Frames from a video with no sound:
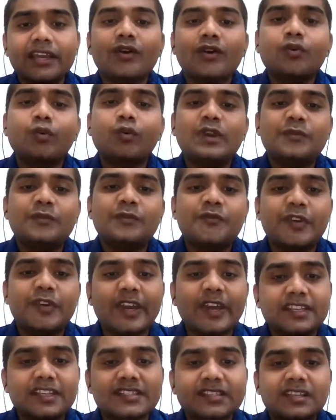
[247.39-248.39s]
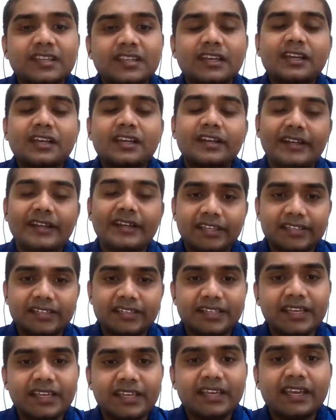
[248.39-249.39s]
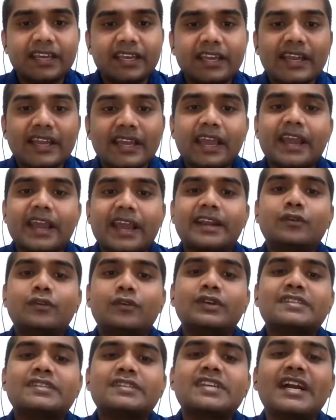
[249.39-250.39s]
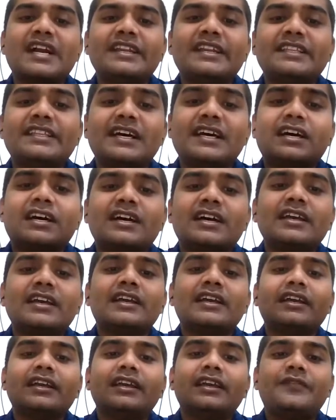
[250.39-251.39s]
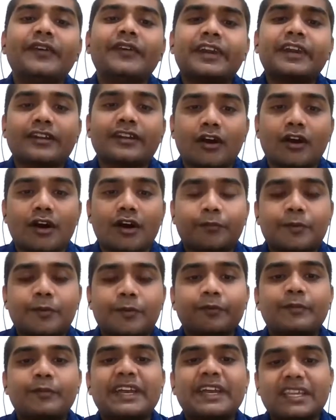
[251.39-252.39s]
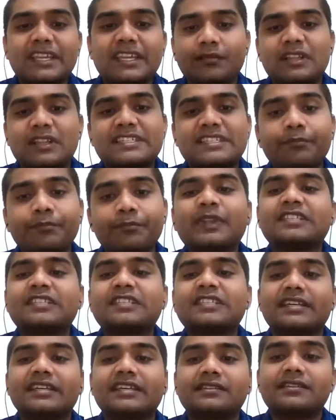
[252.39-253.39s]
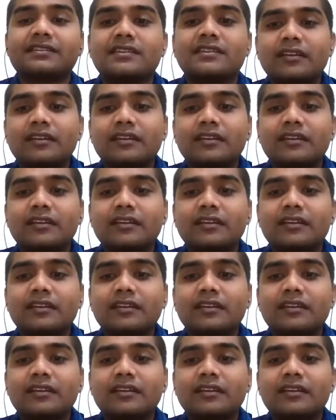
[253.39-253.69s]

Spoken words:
we fix dz and we study the effect of variable sample size.